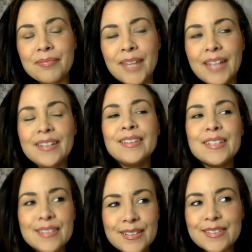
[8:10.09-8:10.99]
And in
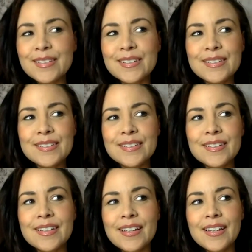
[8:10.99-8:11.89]
this instance,
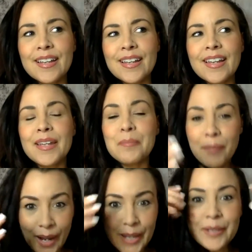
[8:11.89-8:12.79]
in
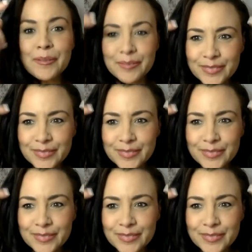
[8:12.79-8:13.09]
my